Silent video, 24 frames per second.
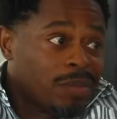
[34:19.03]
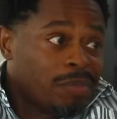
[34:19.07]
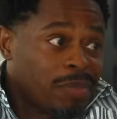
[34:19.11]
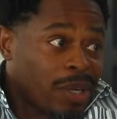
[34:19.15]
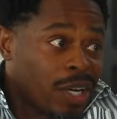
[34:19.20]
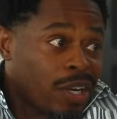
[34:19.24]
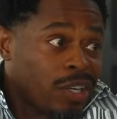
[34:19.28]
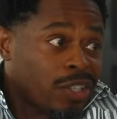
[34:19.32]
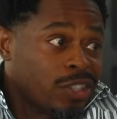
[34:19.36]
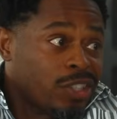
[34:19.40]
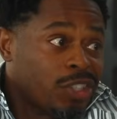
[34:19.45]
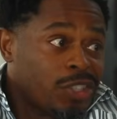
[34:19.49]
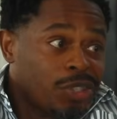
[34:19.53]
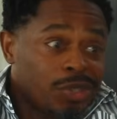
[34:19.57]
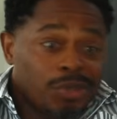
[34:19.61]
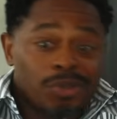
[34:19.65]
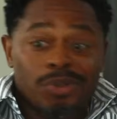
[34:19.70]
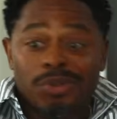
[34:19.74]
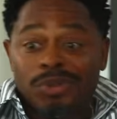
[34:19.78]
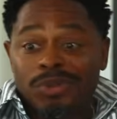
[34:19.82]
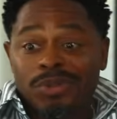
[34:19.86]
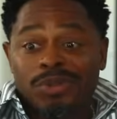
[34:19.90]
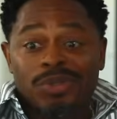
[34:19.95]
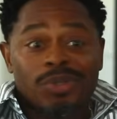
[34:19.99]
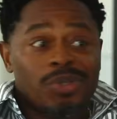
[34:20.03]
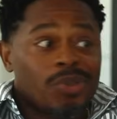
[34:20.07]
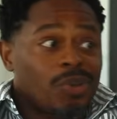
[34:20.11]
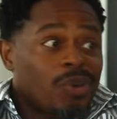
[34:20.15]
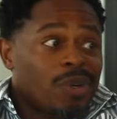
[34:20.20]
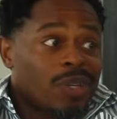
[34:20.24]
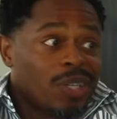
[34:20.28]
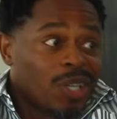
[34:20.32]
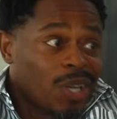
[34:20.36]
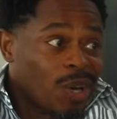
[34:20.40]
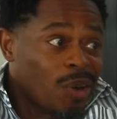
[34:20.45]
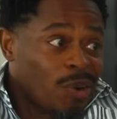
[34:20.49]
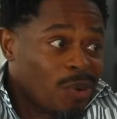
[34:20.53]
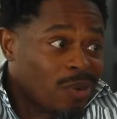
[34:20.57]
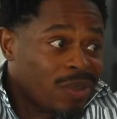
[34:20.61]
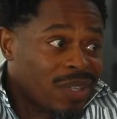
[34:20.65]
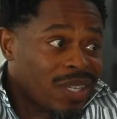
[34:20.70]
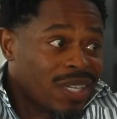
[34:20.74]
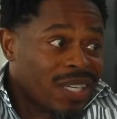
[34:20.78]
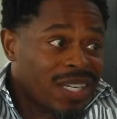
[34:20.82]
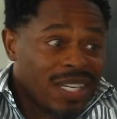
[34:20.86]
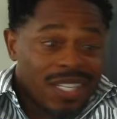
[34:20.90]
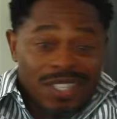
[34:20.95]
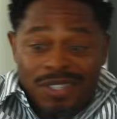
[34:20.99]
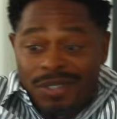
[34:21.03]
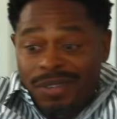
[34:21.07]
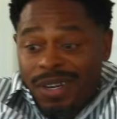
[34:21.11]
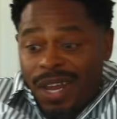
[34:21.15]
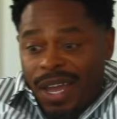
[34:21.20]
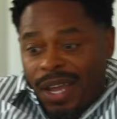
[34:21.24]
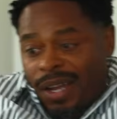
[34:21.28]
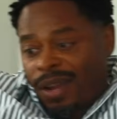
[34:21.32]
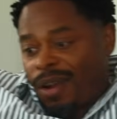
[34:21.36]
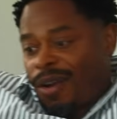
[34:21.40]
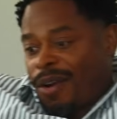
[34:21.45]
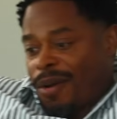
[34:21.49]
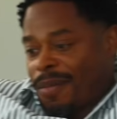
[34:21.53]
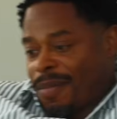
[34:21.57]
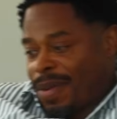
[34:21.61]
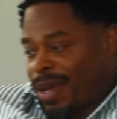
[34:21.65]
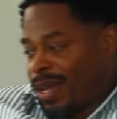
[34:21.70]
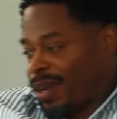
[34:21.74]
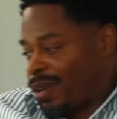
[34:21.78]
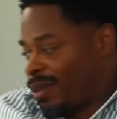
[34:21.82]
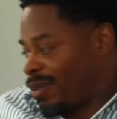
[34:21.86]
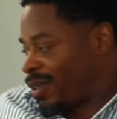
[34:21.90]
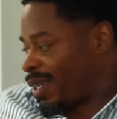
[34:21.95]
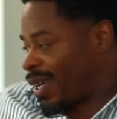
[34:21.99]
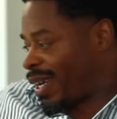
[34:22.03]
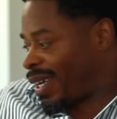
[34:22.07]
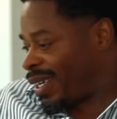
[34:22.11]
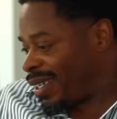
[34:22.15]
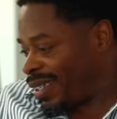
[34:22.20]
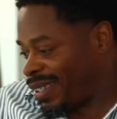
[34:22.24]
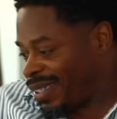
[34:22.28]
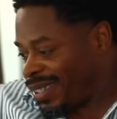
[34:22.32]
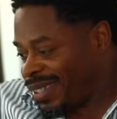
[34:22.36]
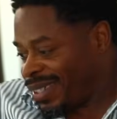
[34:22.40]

pair of shoes or clothing and you like, oh man, okay.